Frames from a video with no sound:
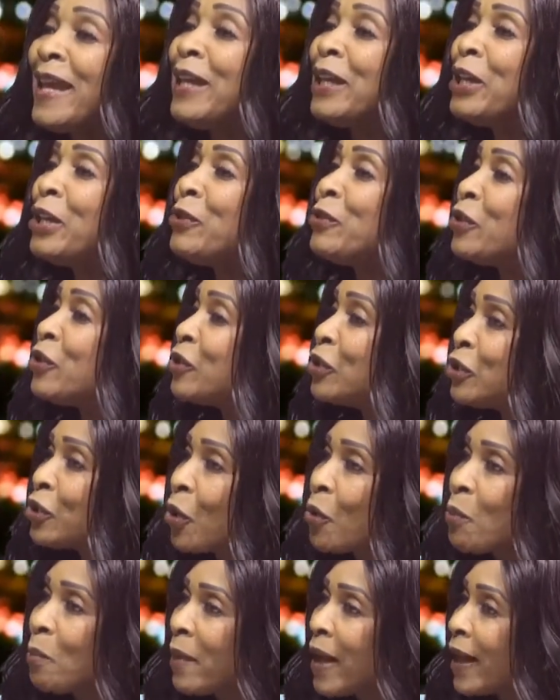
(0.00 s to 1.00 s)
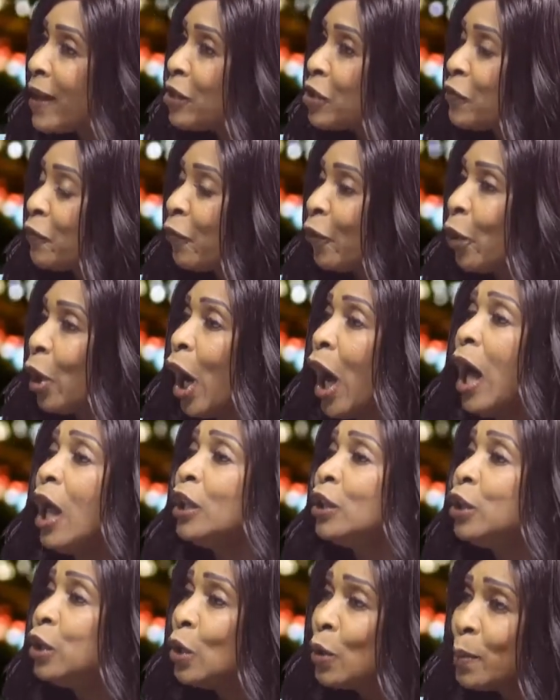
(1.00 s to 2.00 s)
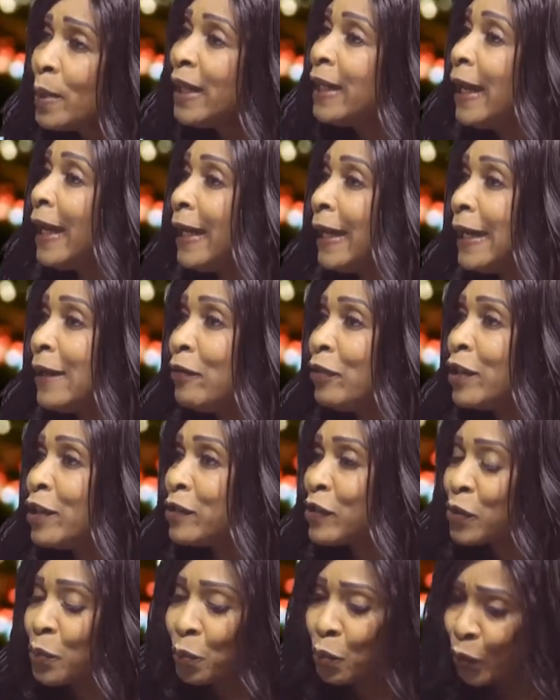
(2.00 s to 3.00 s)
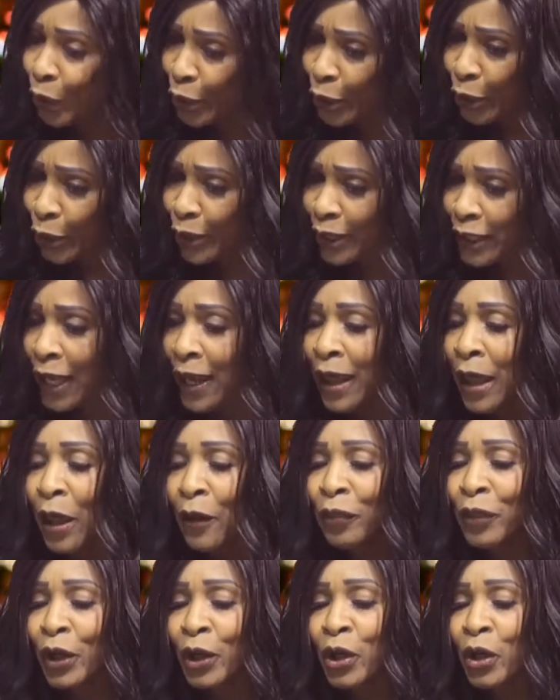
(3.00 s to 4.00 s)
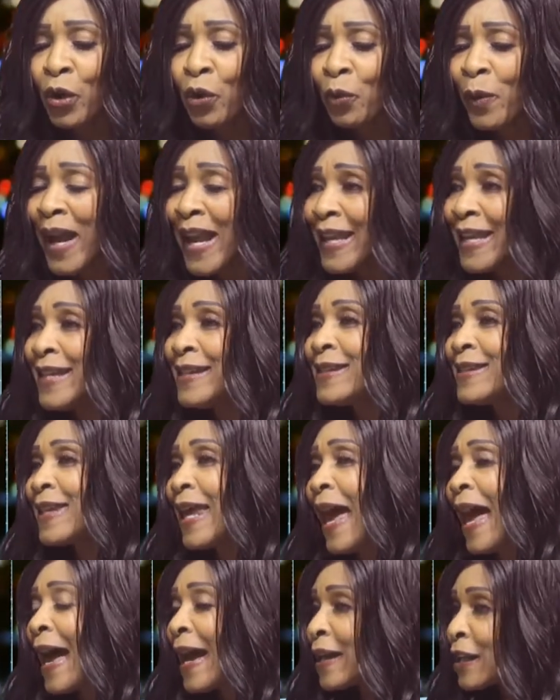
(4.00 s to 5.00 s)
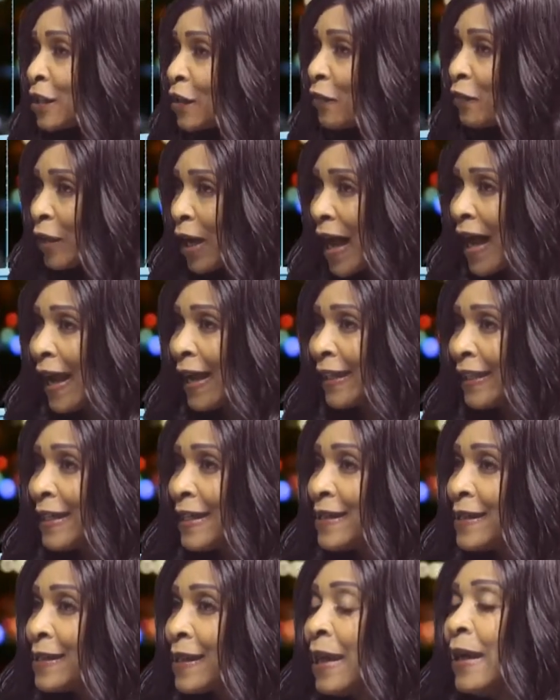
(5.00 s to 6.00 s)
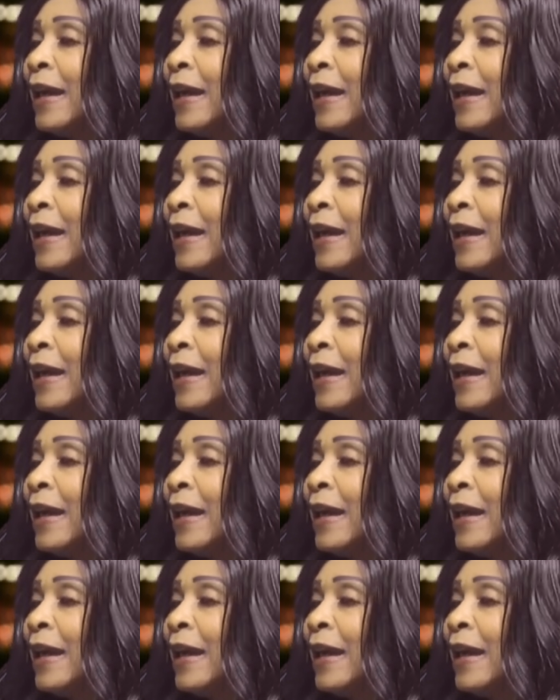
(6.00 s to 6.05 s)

thank you so much for illuminating this word, the greatest act of kindness.